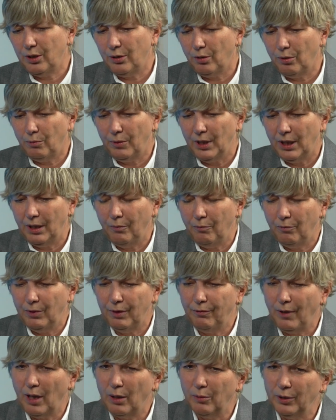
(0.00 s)
So we
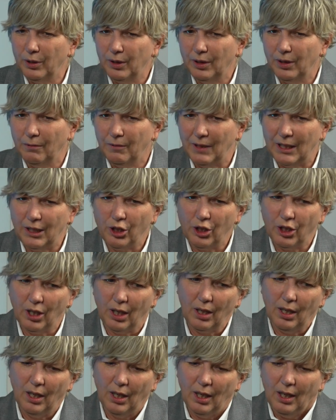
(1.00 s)
founded a
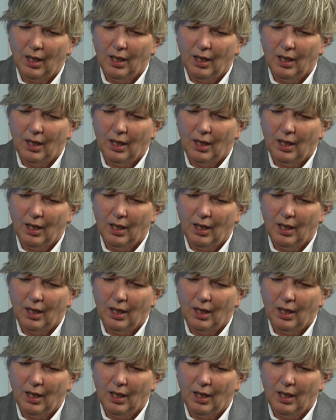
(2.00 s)
venture